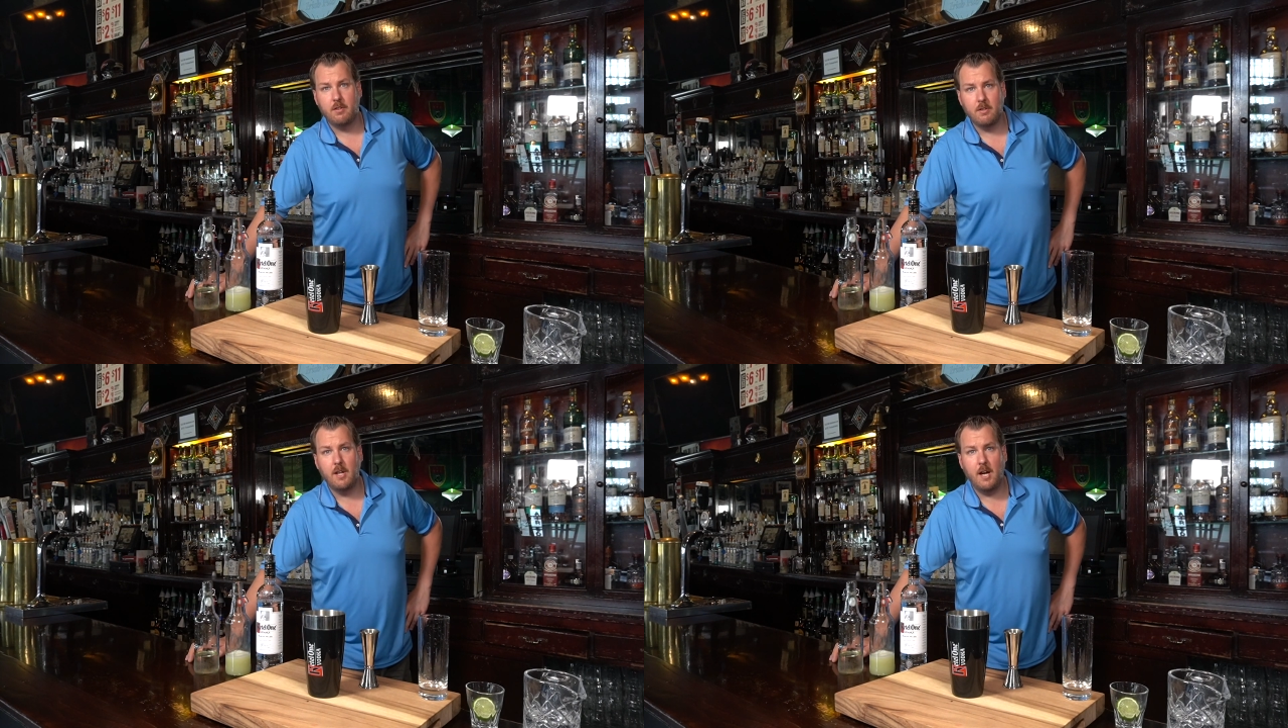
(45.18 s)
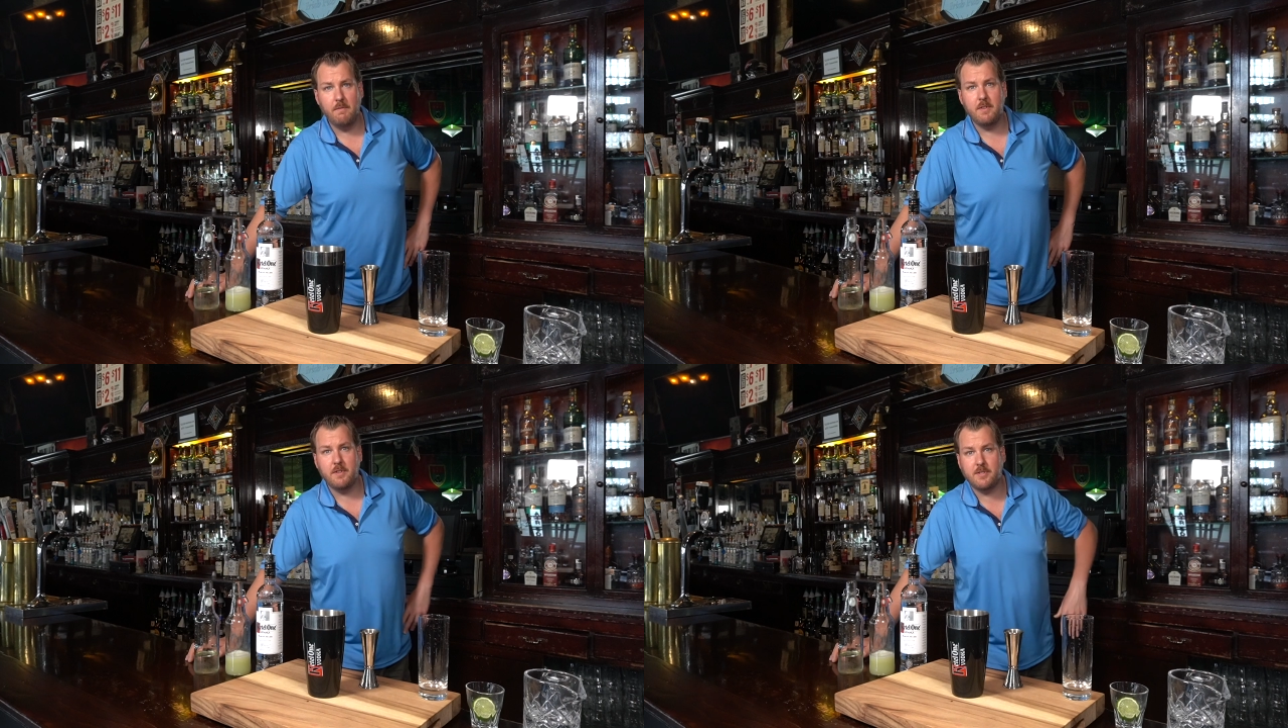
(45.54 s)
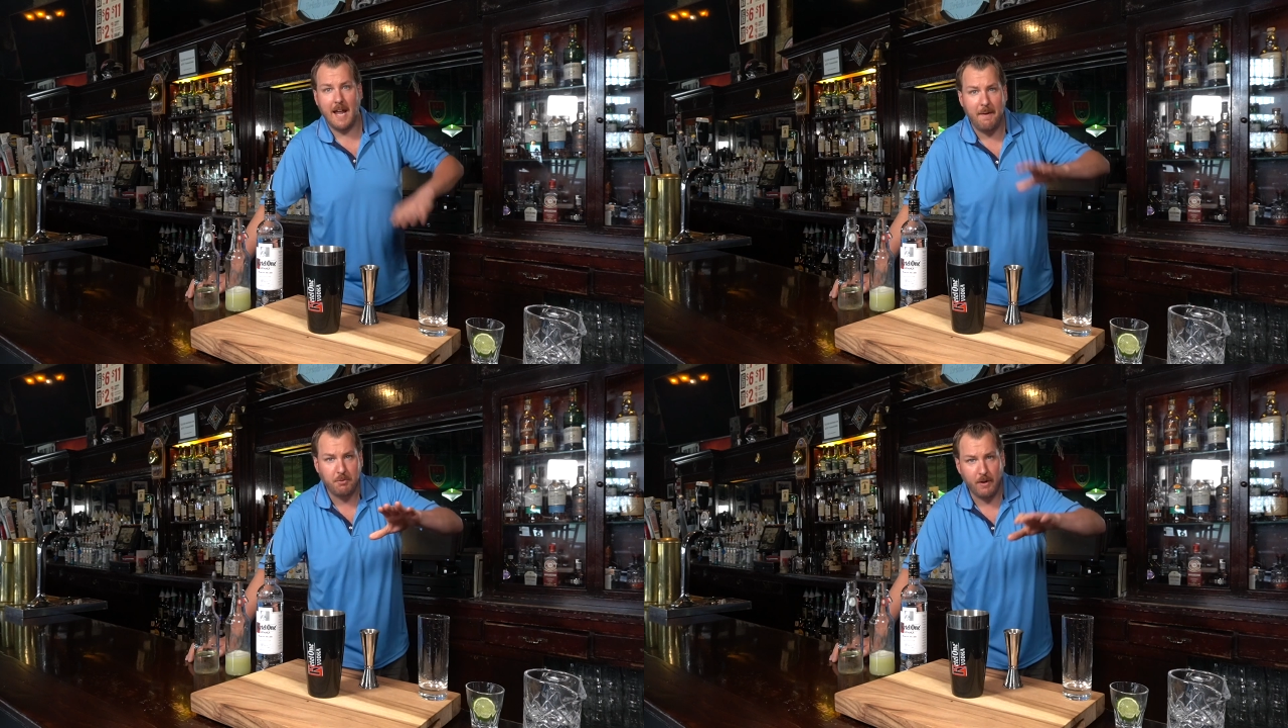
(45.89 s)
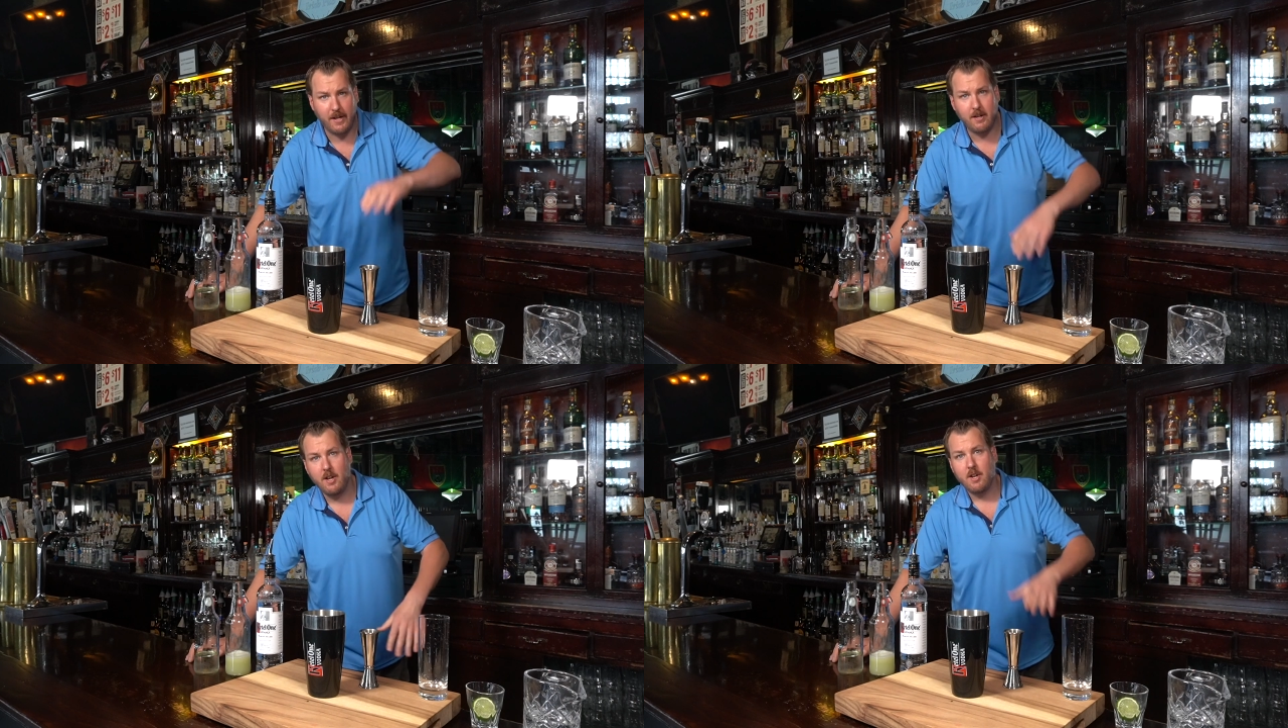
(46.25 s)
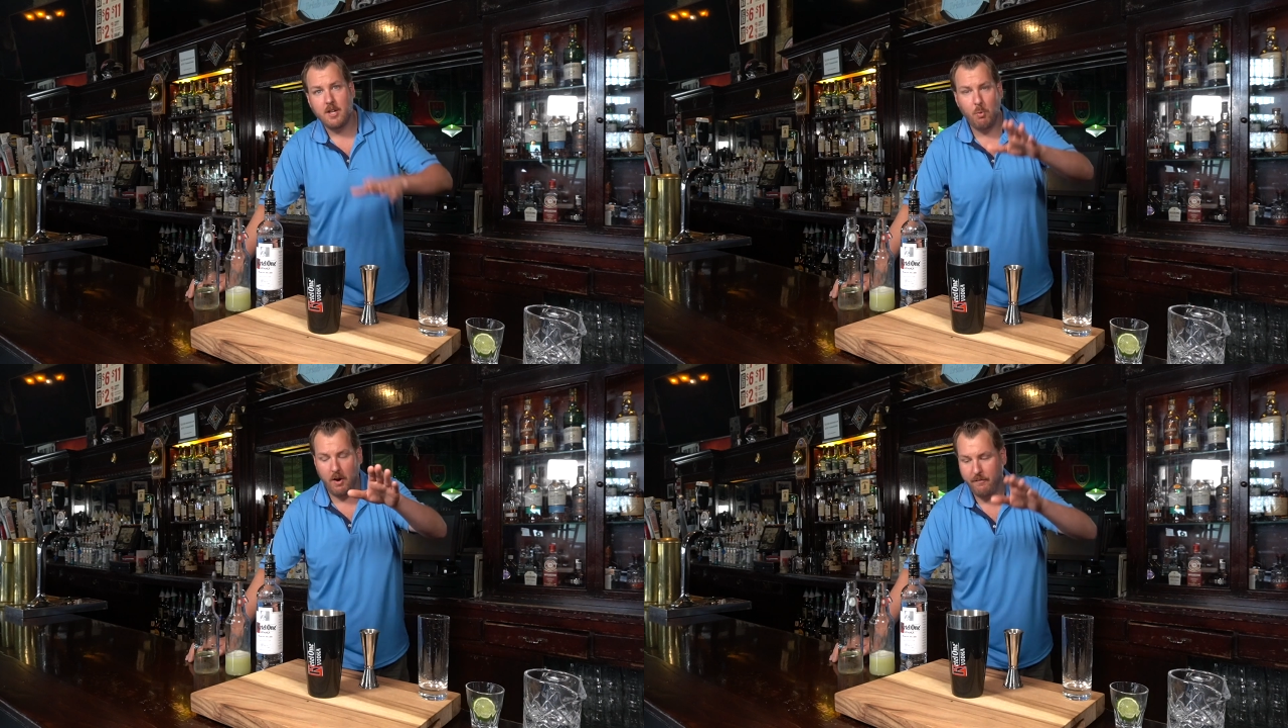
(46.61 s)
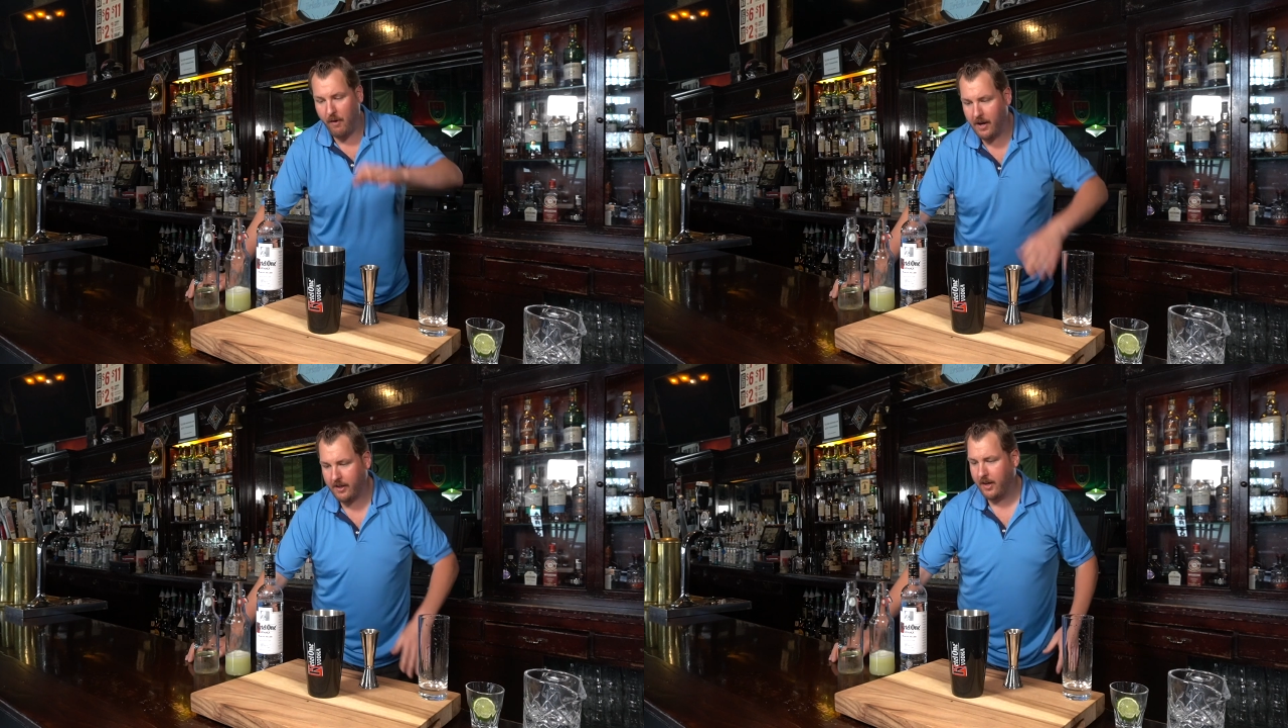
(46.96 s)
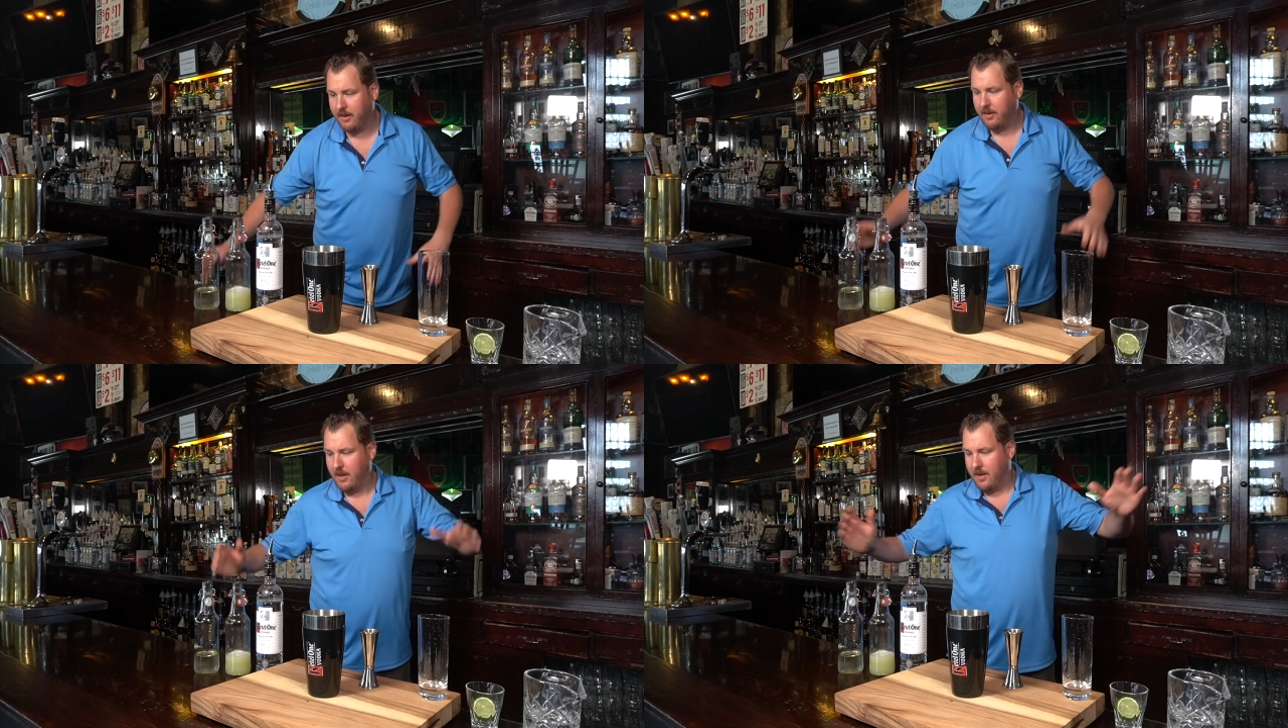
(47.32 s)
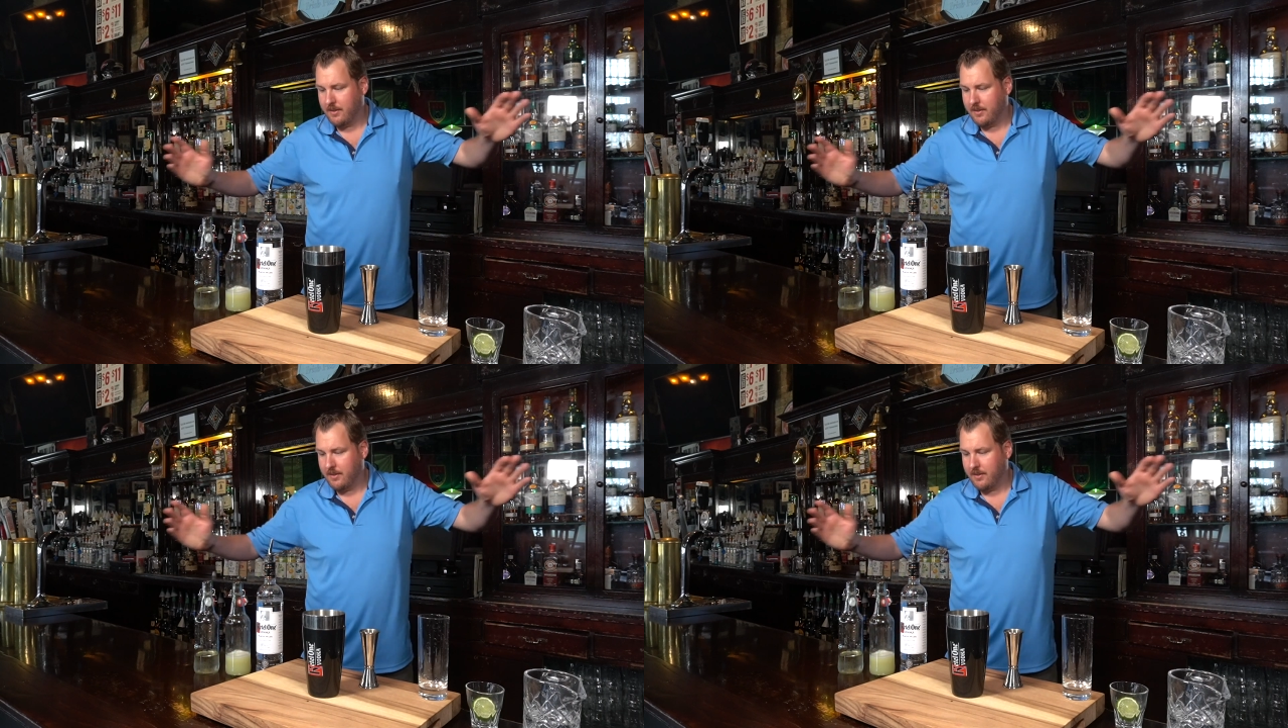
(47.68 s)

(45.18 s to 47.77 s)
Yeah. Same drink. You want vodka?